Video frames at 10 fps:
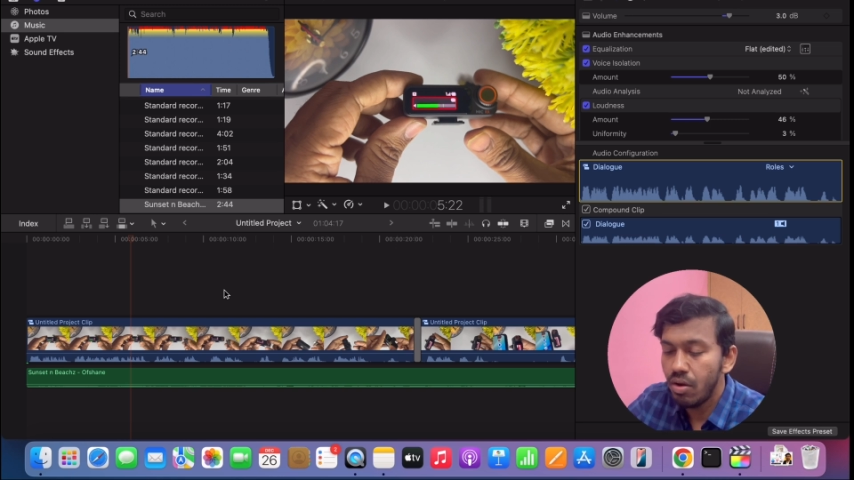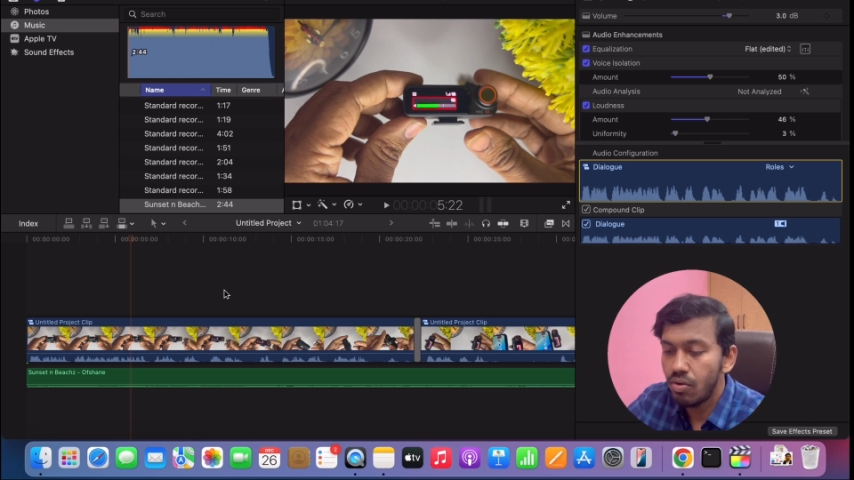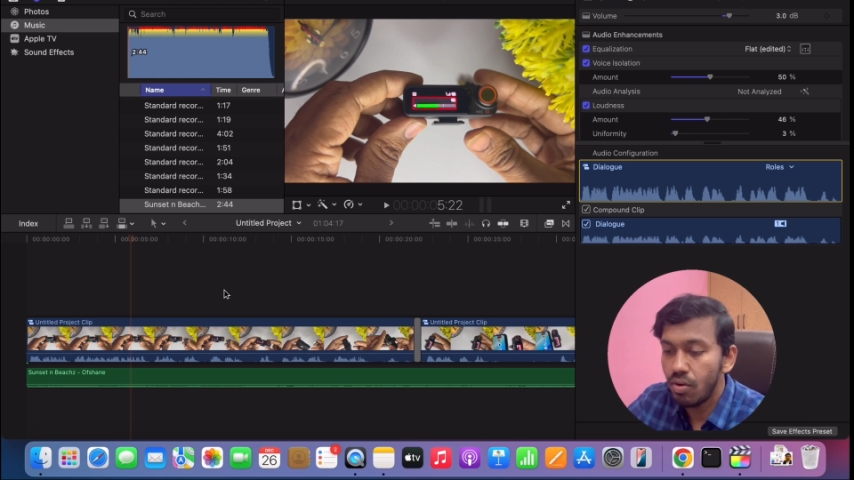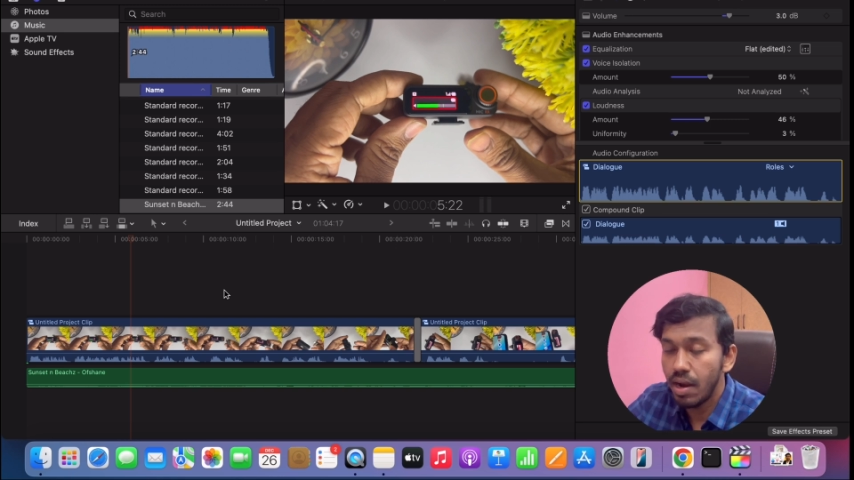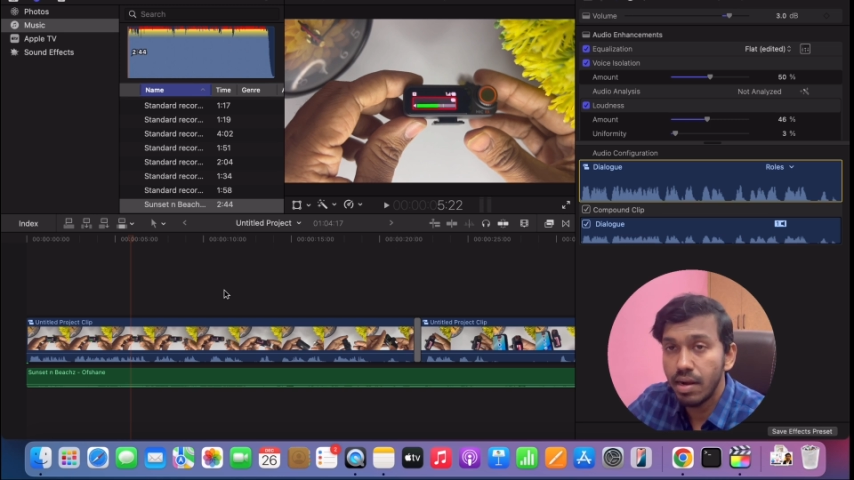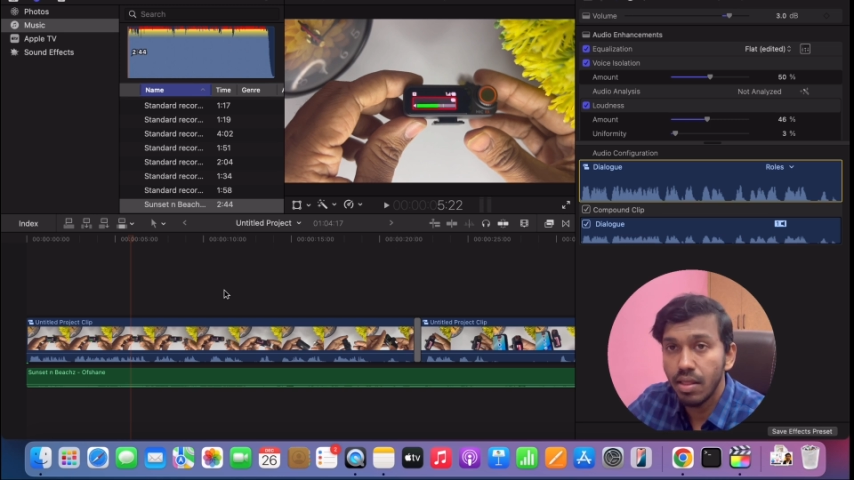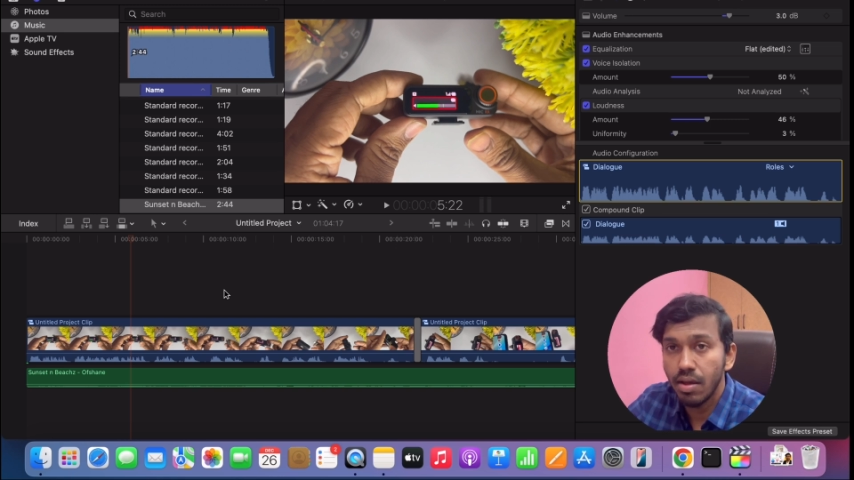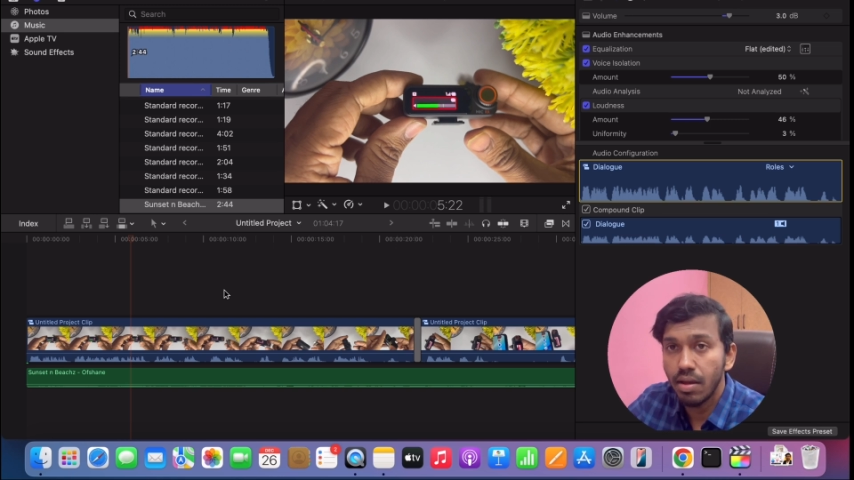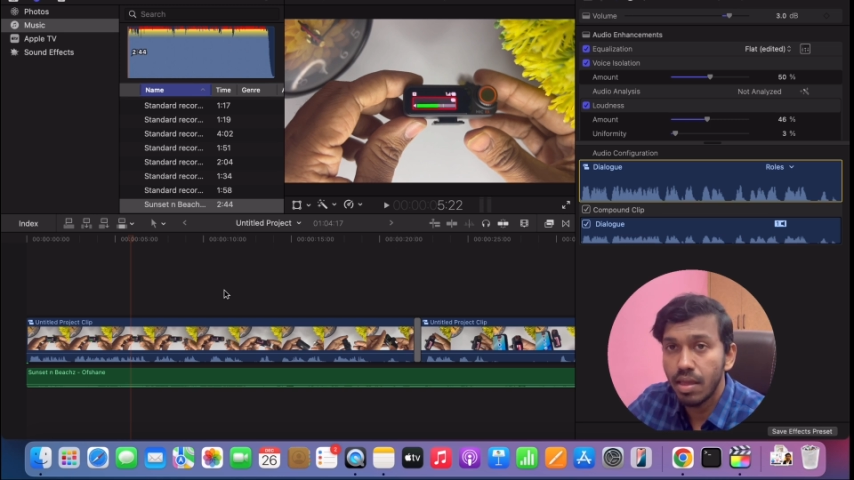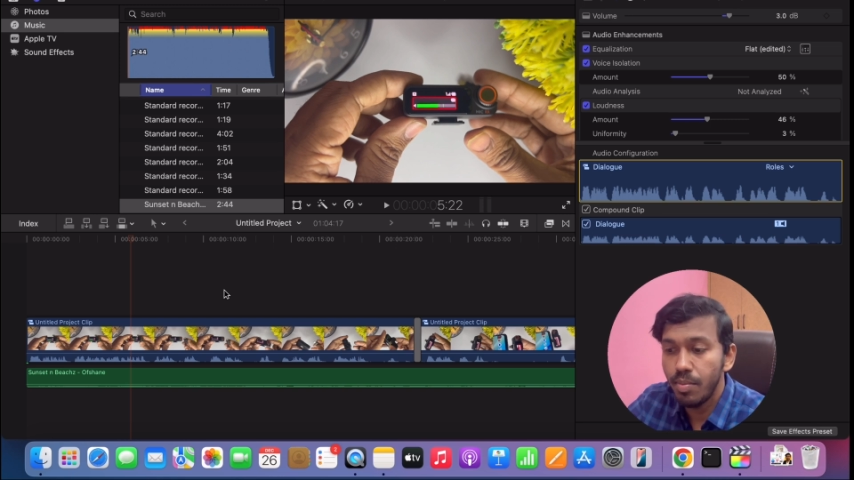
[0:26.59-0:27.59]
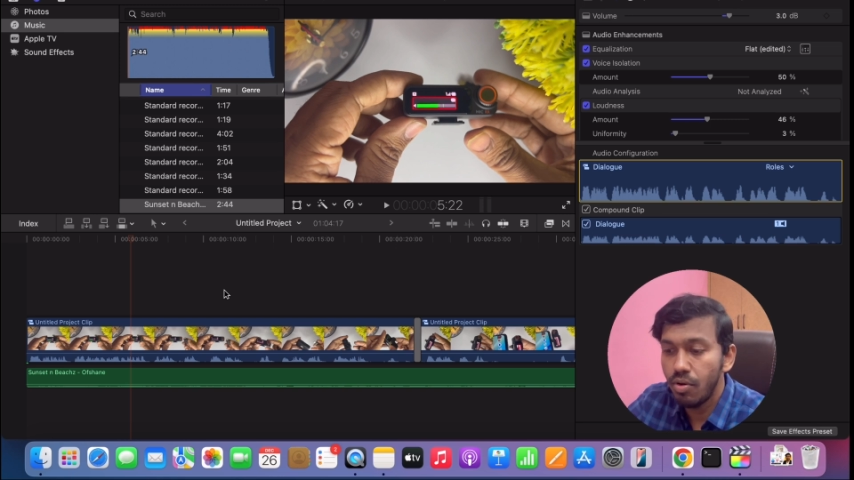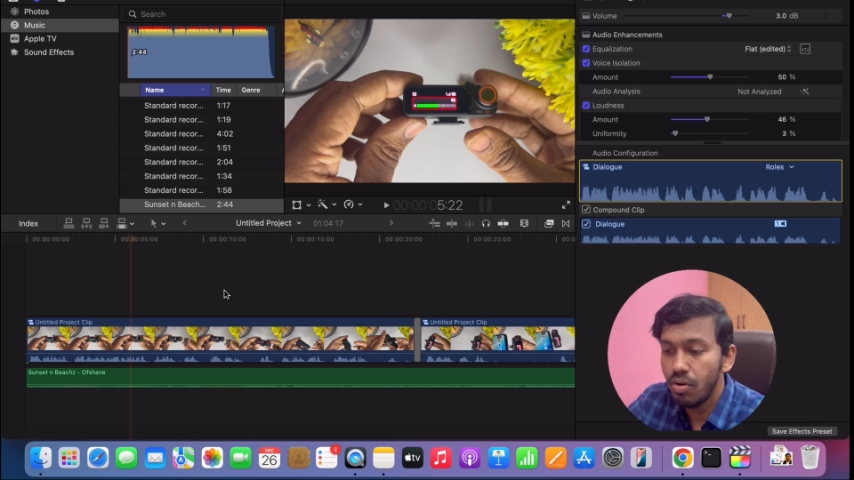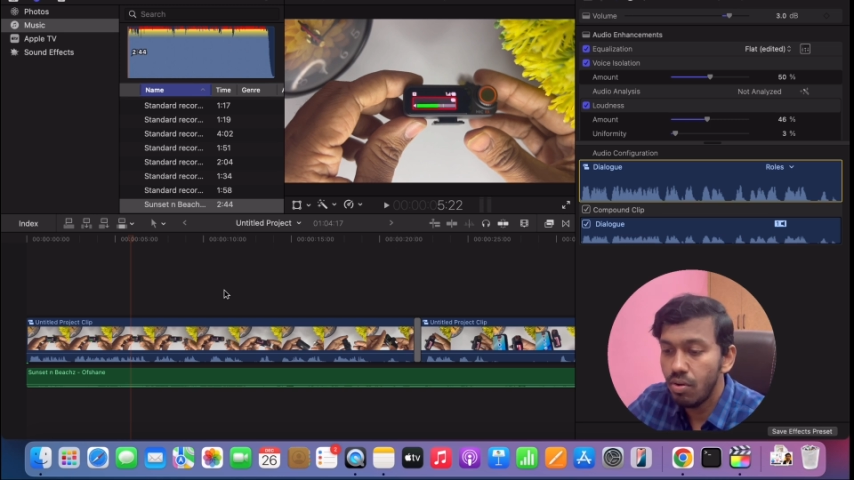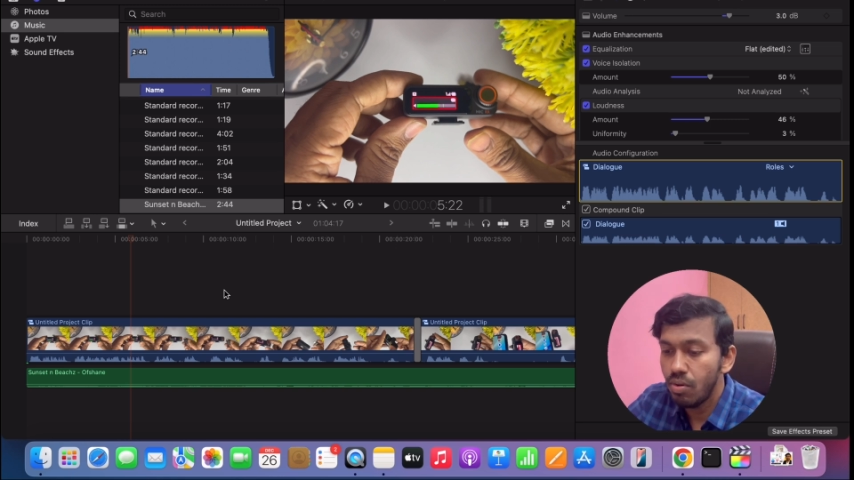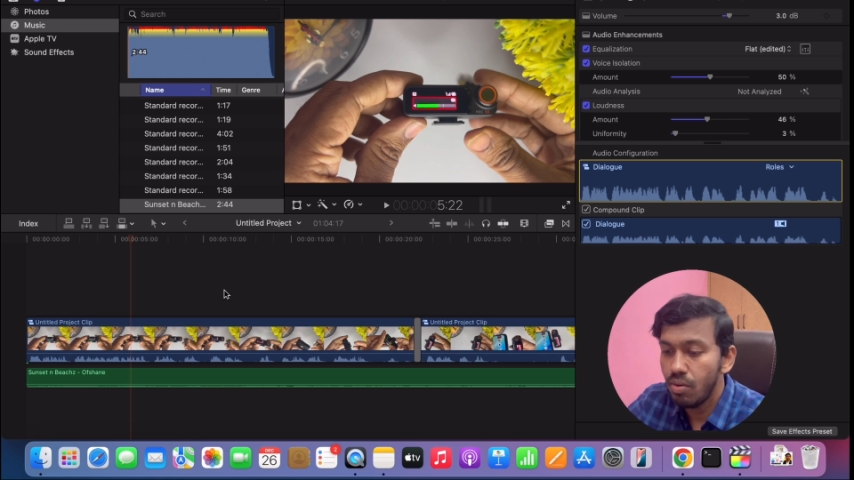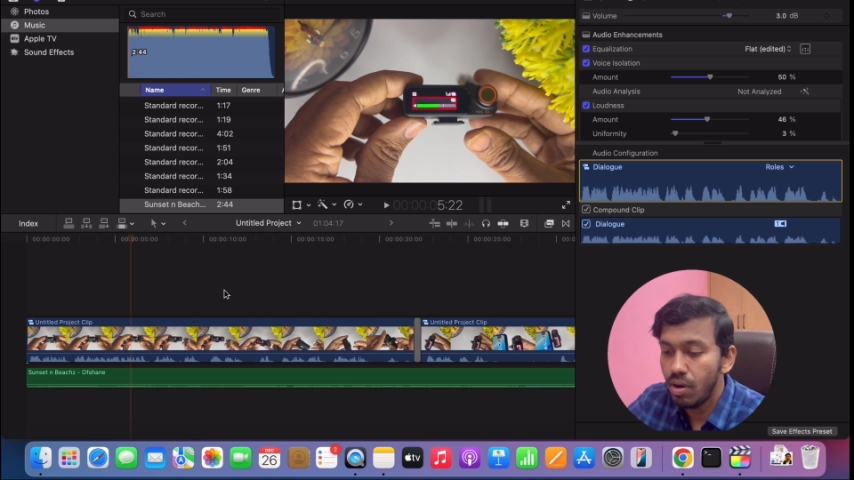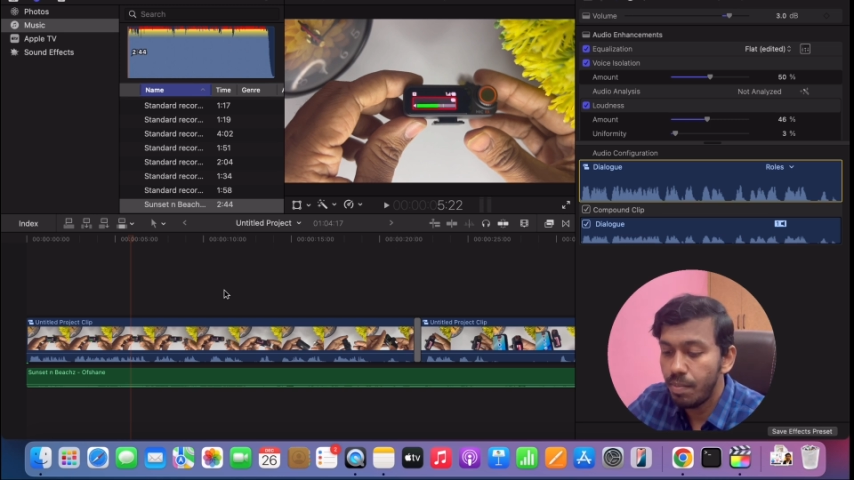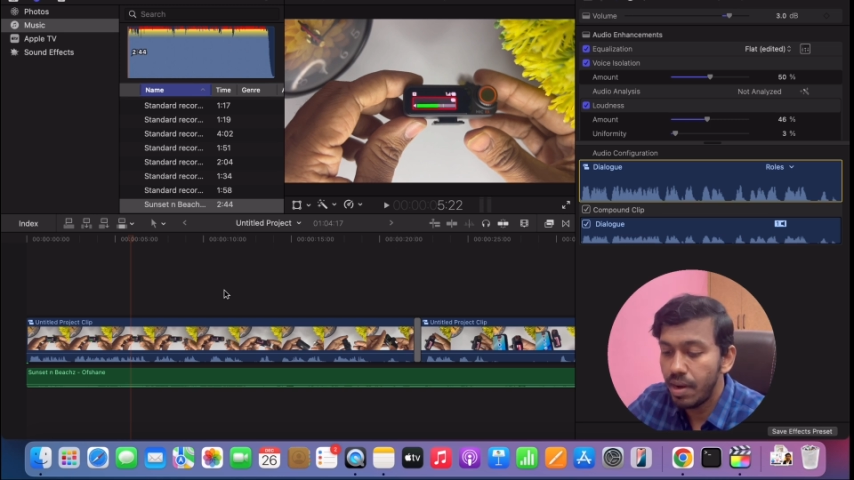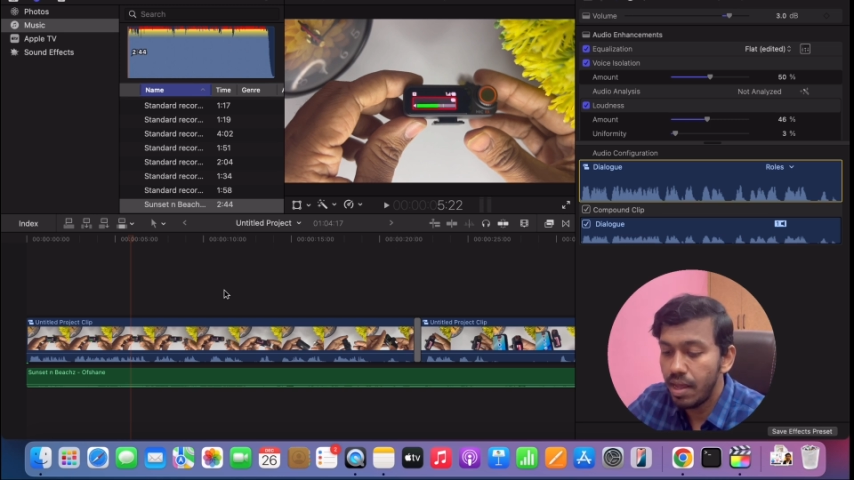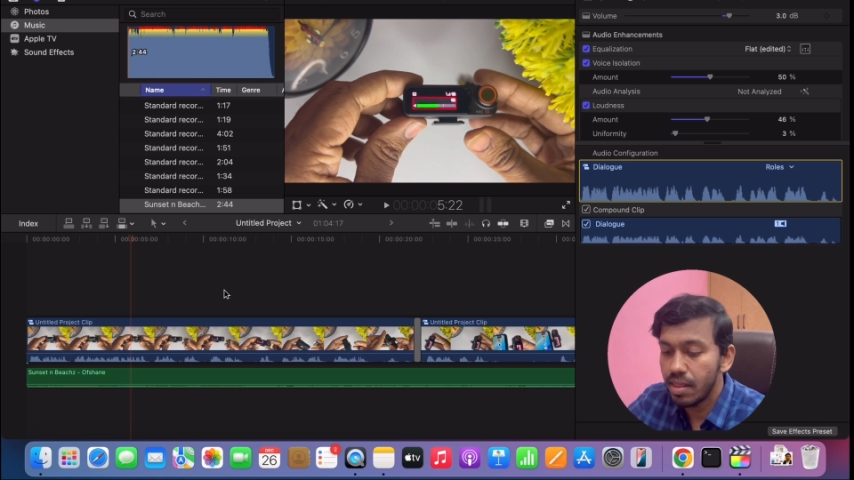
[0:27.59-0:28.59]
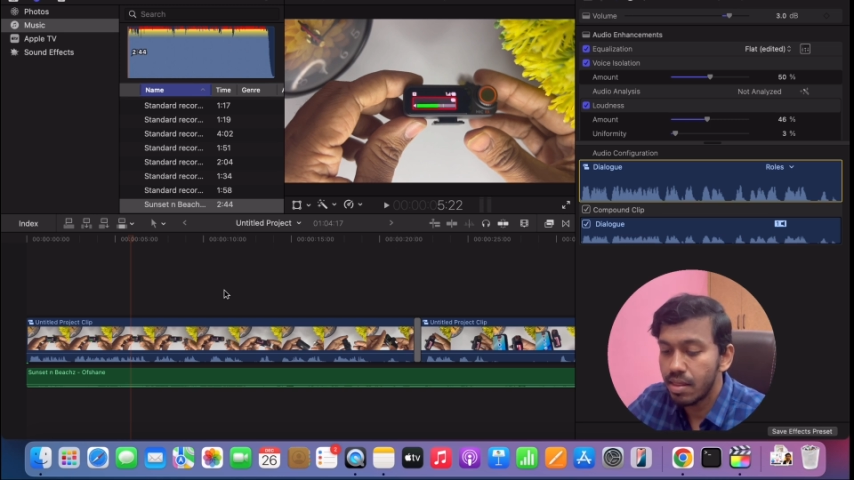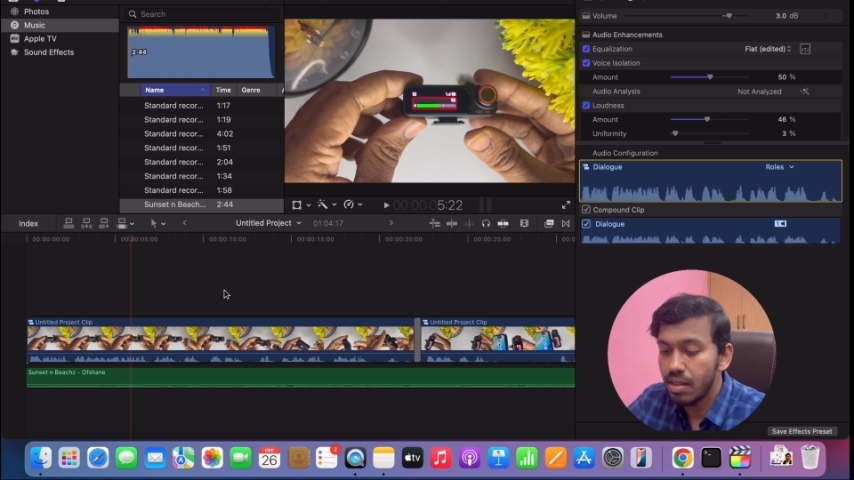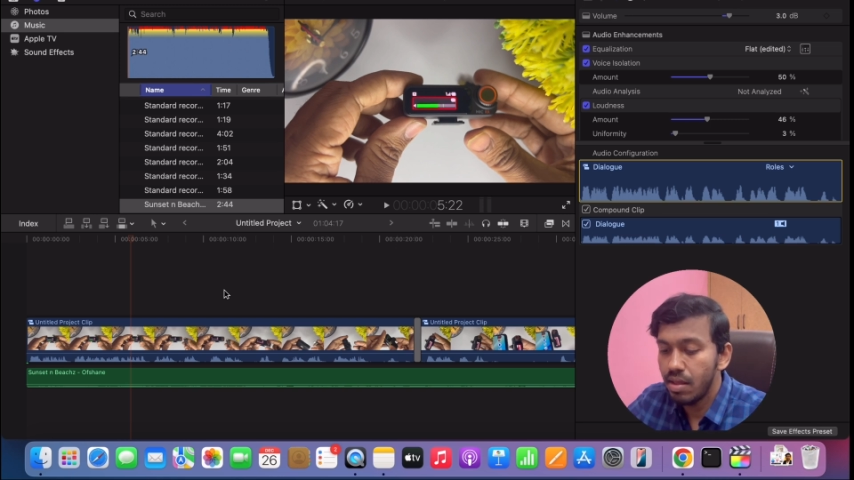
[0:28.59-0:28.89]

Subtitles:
To get the keyboard, we'll press